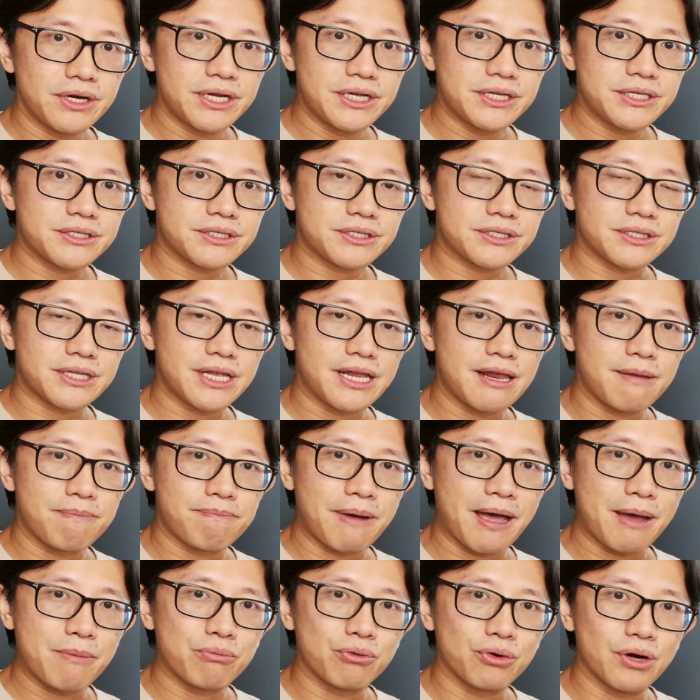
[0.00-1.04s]
is the
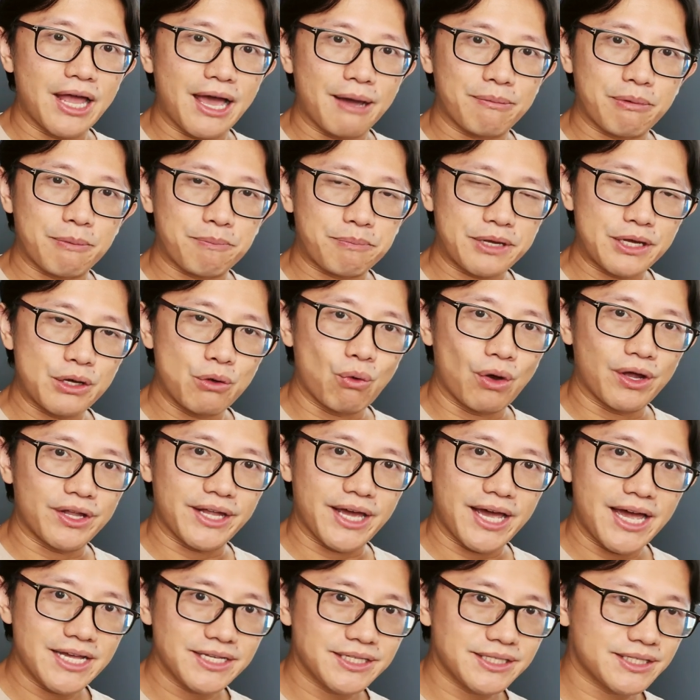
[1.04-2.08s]
Bambu Lab
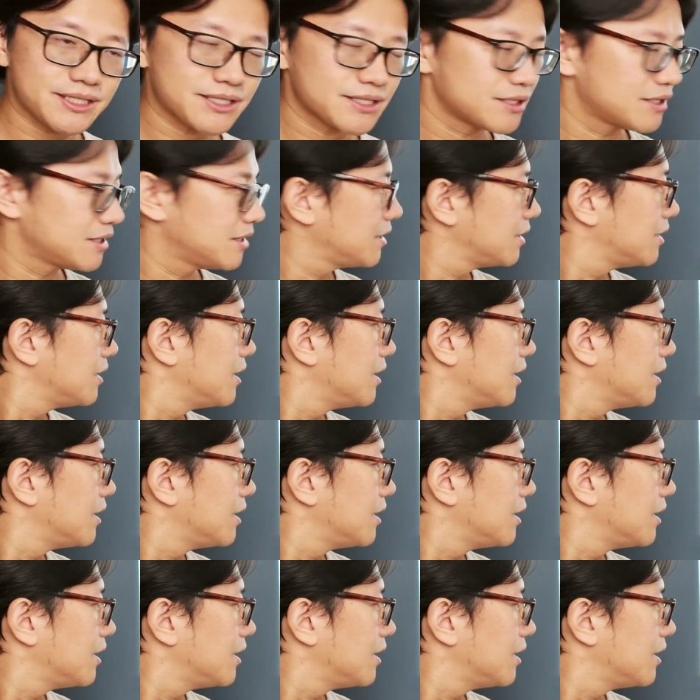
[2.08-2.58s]
P1S,